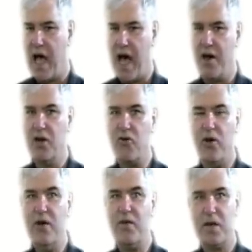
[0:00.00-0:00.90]
Out in
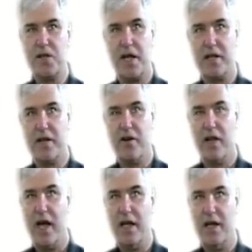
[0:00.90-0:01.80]
Greenville, South
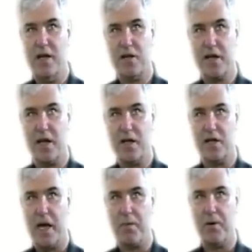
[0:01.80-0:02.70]
Carolina is a good
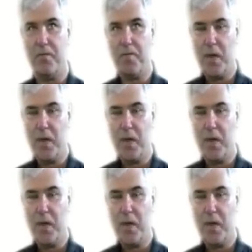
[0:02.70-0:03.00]
example.